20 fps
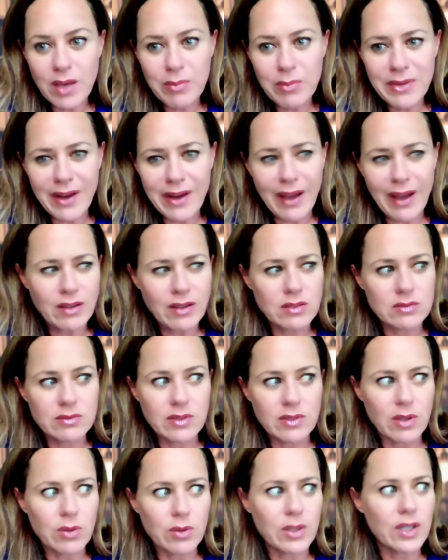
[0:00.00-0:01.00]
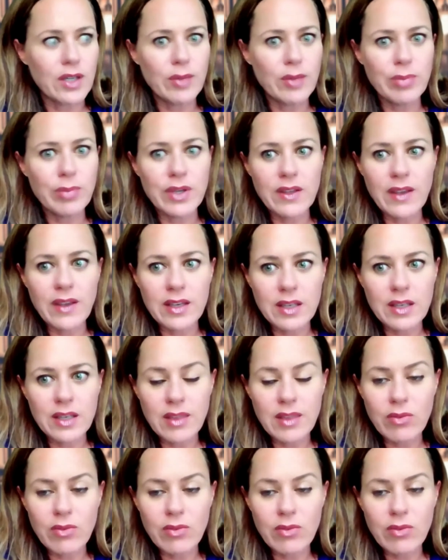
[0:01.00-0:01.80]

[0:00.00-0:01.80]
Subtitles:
I mean, I don't know her, but like